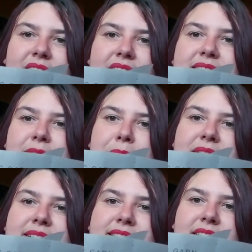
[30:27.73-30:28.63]
It's a
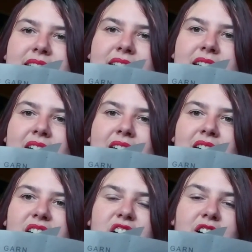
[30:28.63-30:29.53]

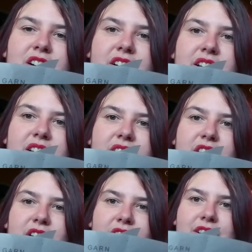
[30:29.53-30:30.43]
BC Garn
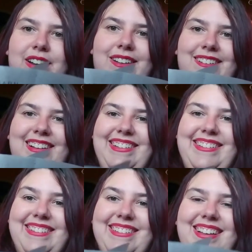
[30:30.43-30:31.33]
yarn,
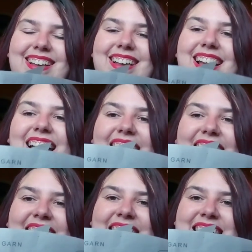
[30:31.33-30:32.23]

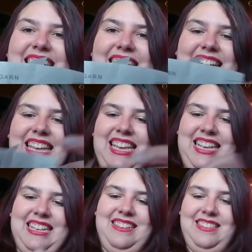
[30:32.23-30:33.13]
and it
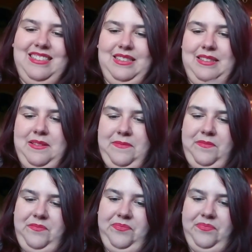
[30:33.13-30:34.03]
is
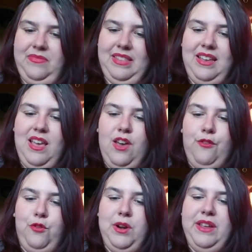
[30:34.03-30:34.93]

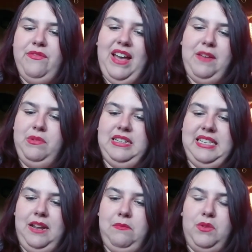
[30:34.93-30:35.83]

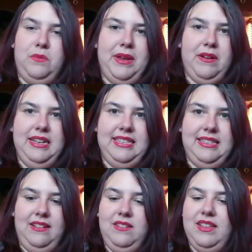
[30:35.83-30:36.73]
45% mulberry
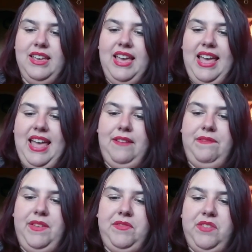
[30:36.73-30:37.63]
silk and
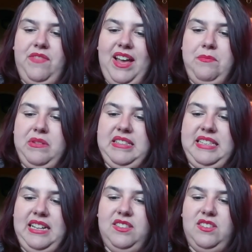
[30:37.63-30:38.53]

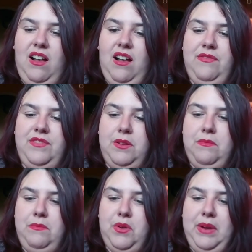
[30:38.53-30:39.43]
55% soft
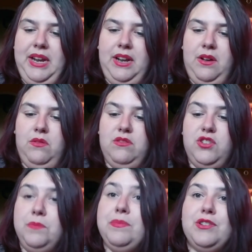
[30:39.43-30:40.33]
merino,
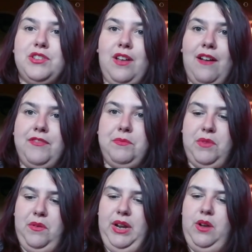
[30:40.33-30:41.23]
super soft
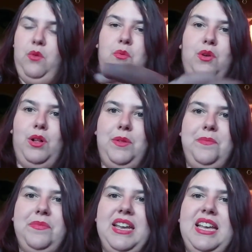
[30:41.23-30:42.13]
merino wool,
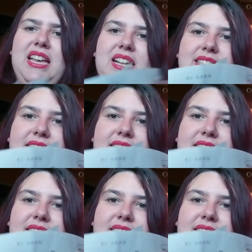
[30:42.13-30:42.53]
and it's